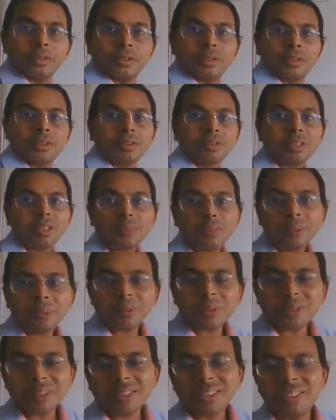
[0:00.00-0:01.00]
Now
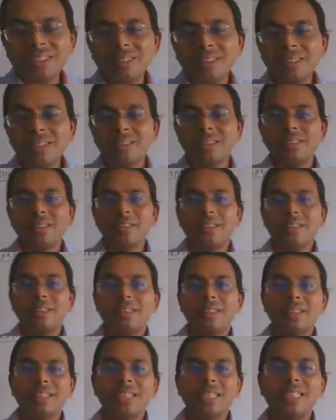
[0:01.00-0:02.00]
suppose
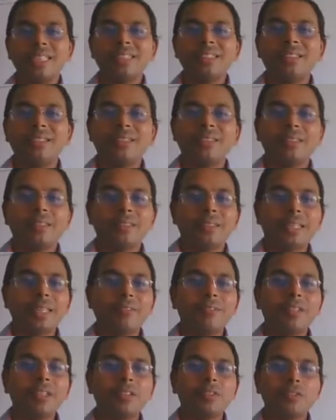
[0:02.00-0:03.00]
light
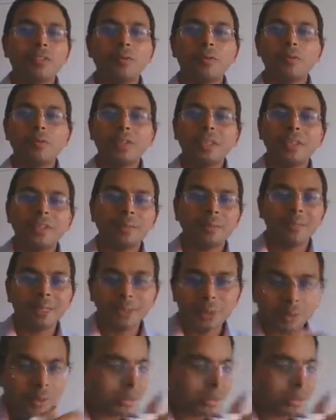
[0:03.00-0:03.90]
travels from free space to